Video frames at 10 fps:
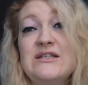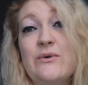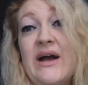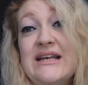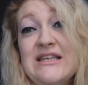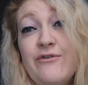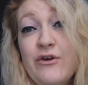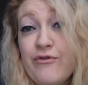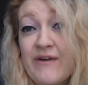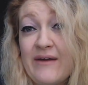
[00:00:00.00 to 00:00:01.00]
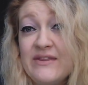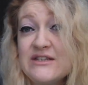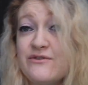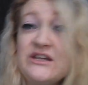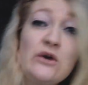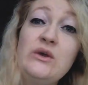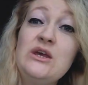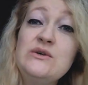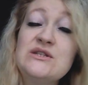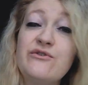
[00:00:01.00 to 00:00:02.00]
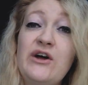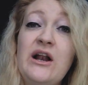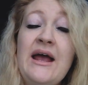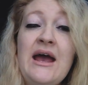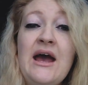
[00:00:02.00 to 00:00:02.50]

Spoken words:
So guys, if you found this video useful